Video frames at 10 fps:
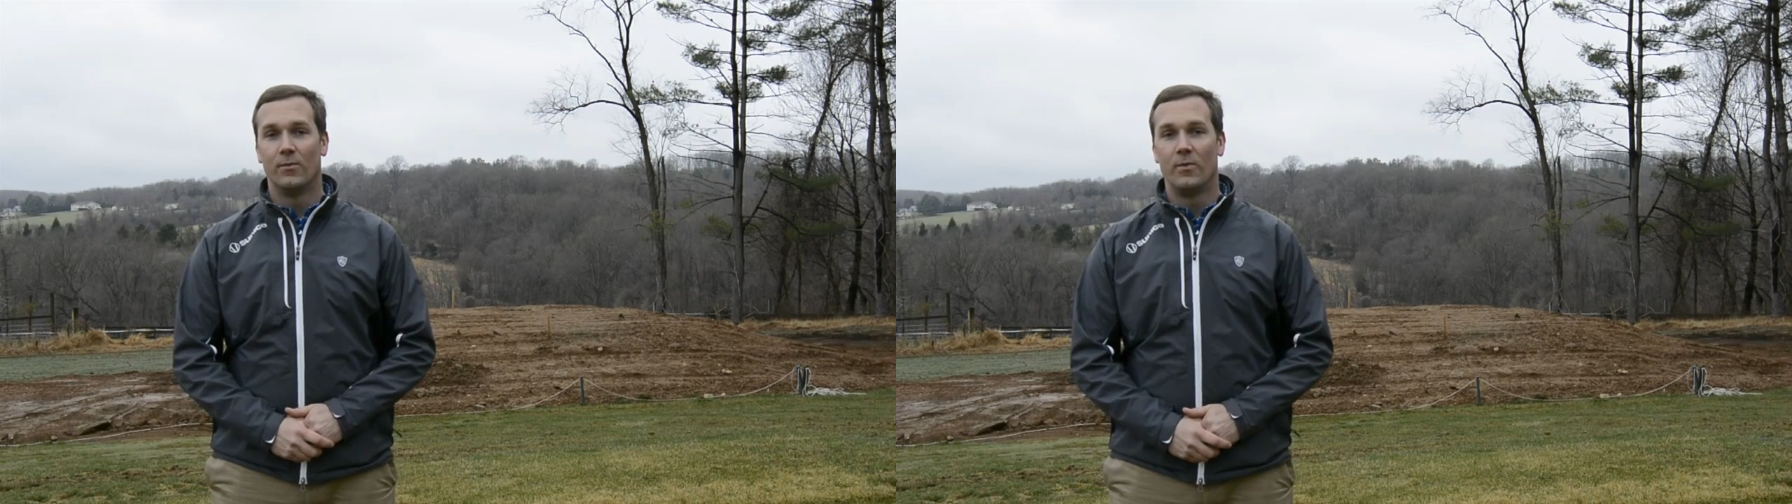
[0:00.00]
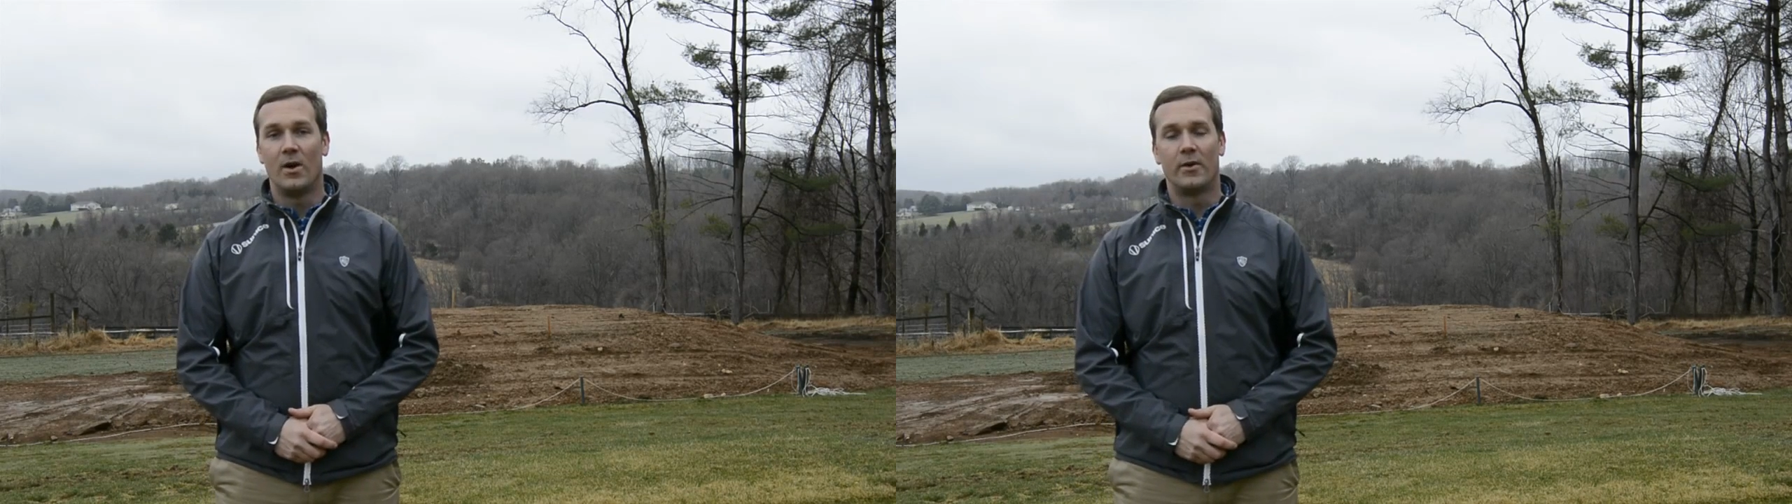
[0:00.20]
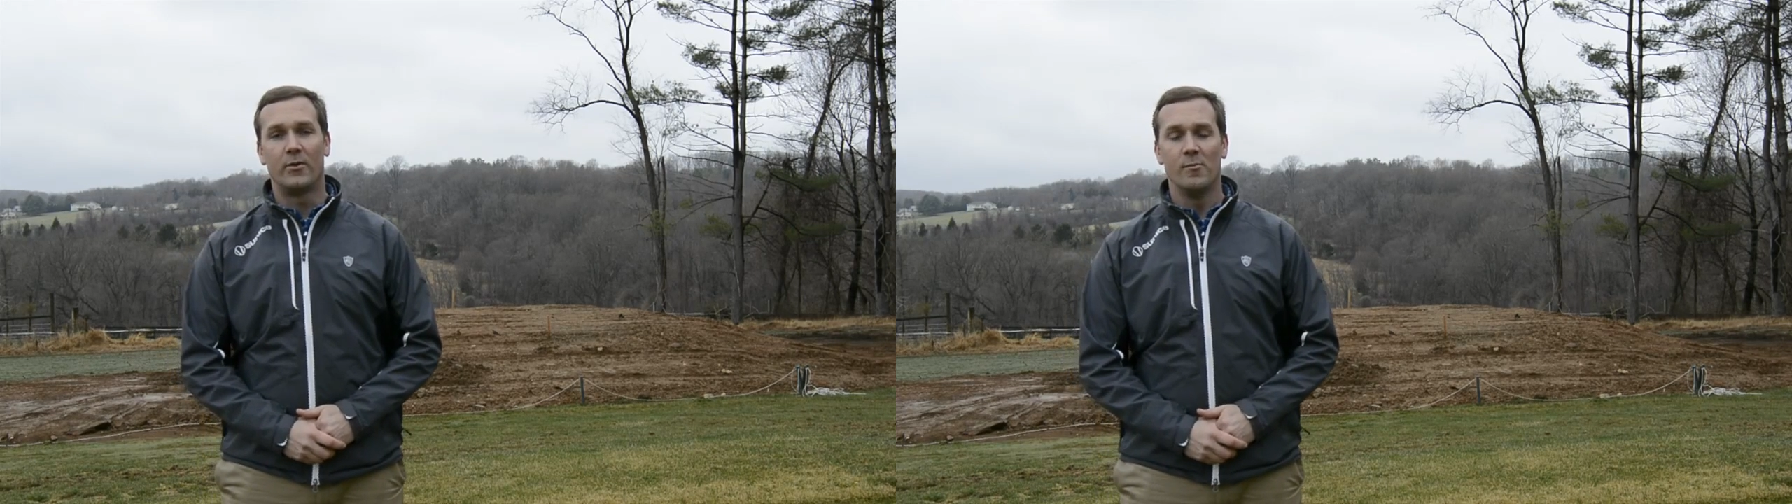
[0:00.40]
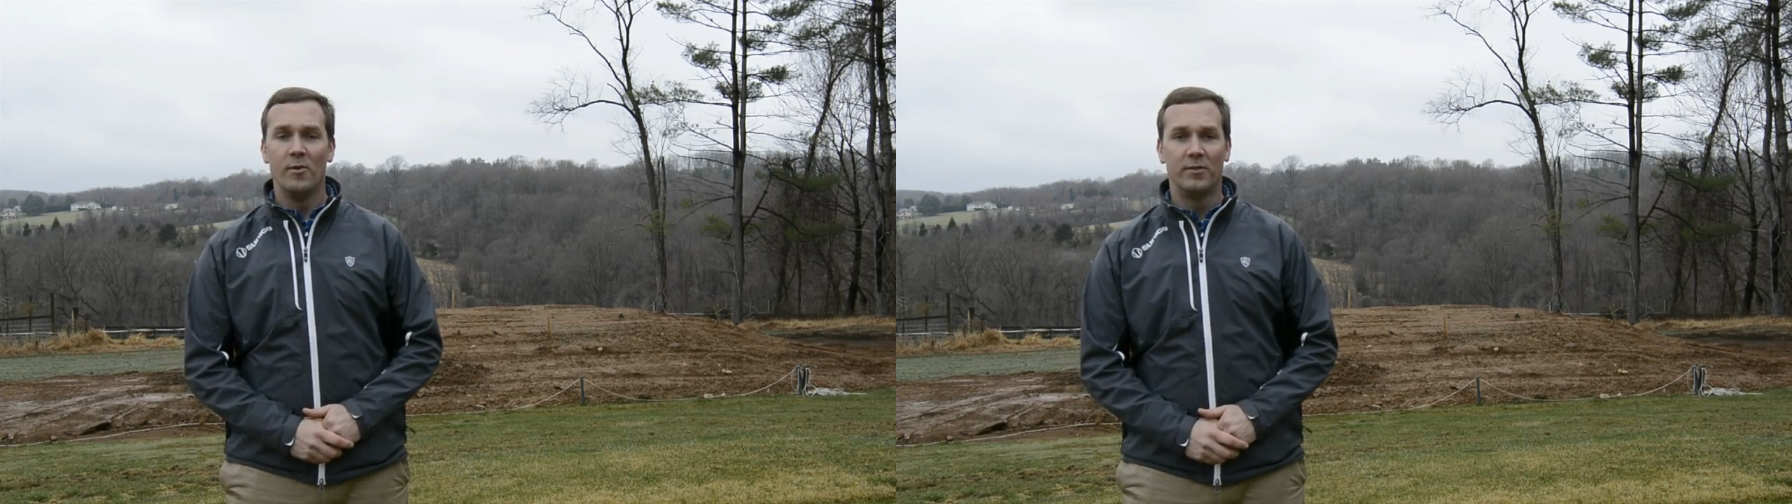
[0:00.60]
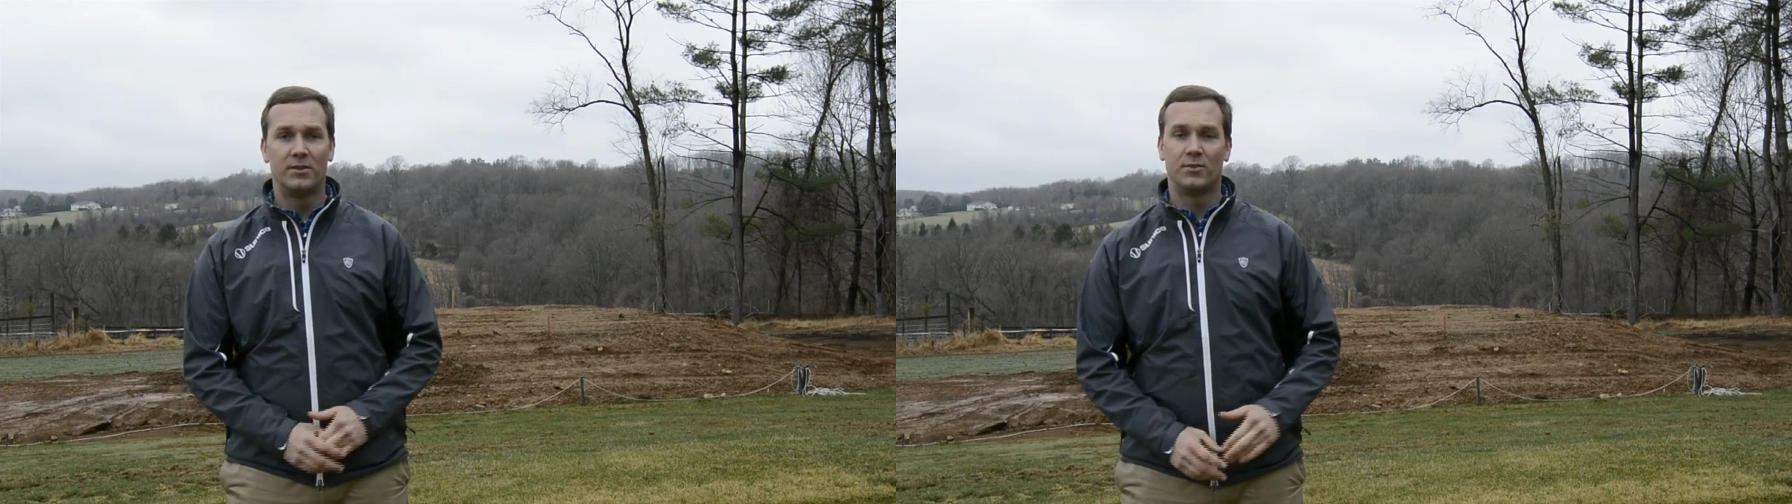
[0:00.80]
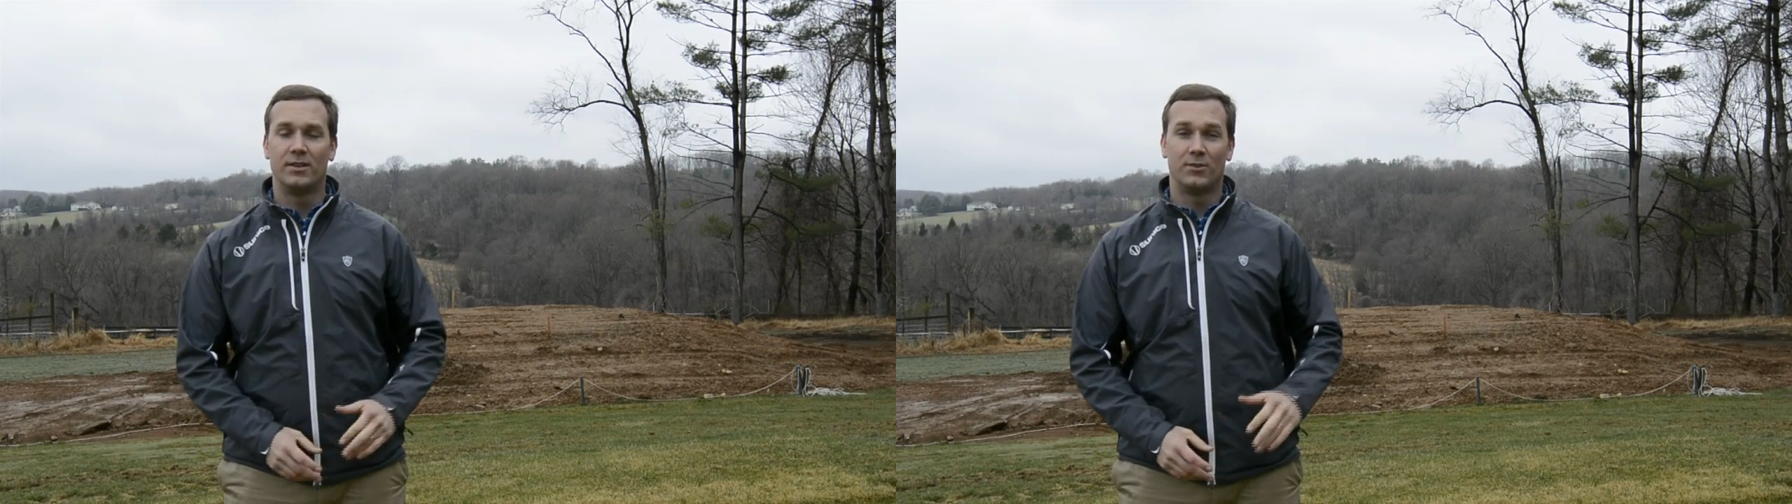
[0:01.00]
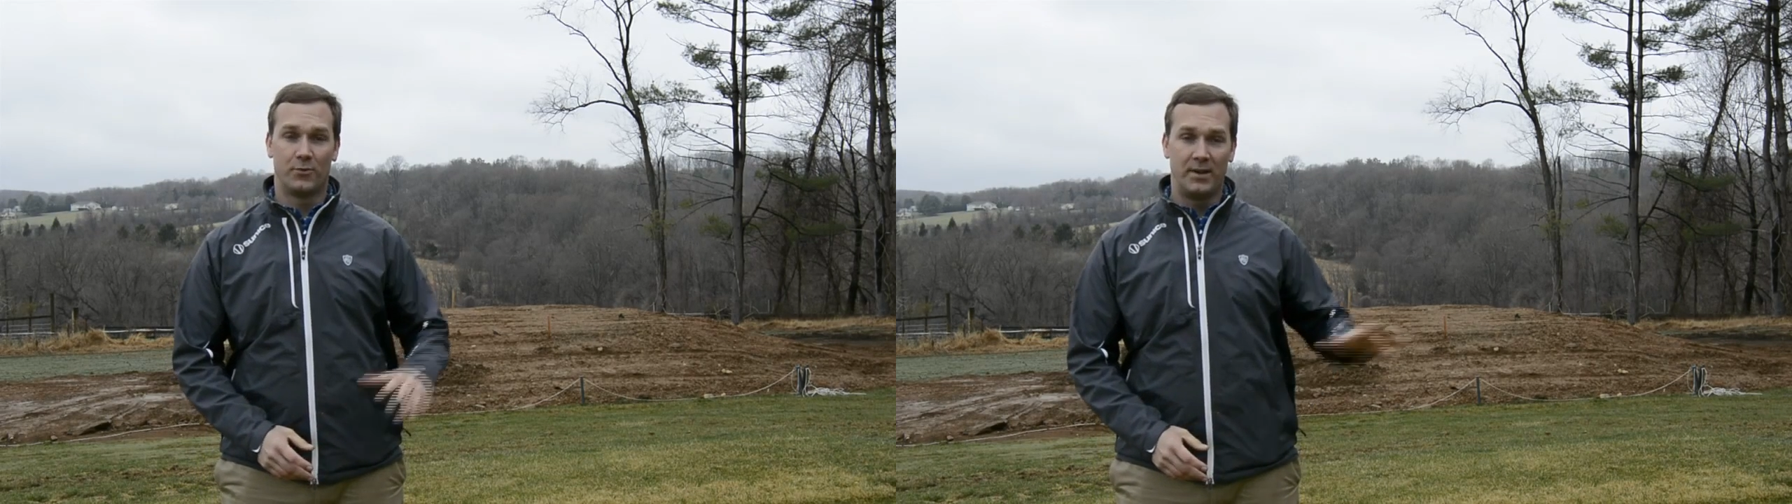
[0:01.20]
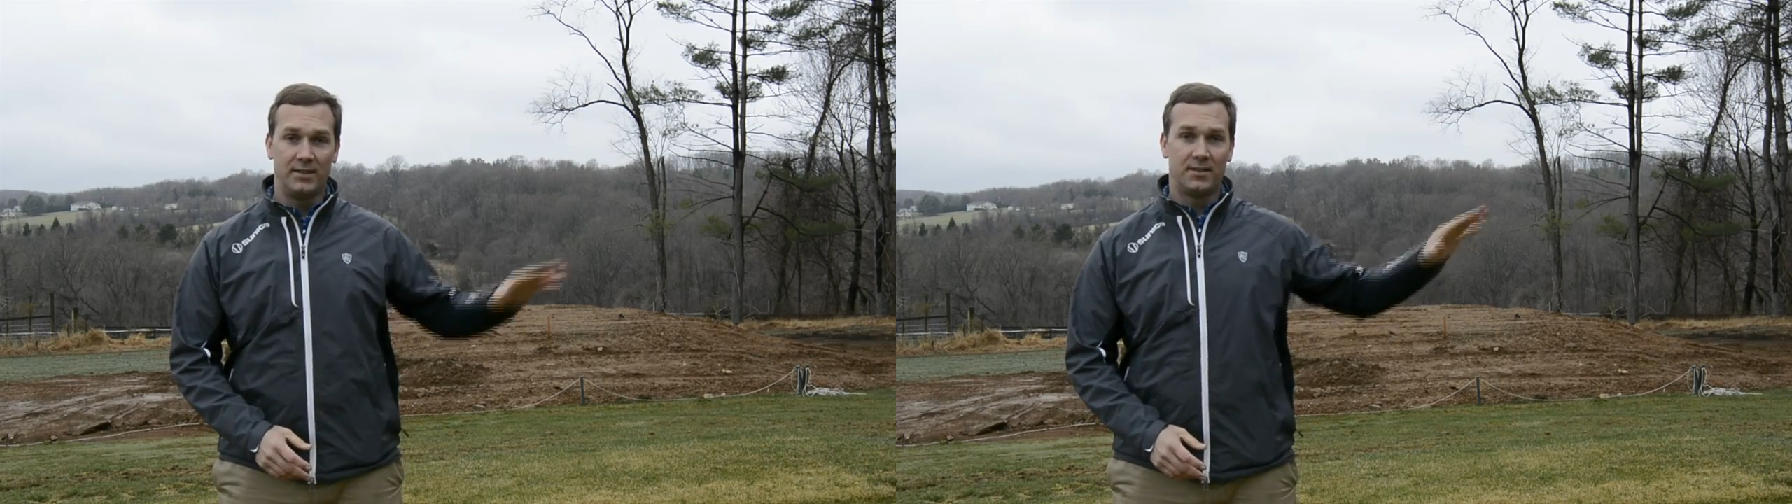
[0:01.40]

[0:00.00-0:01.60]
We already removed the trees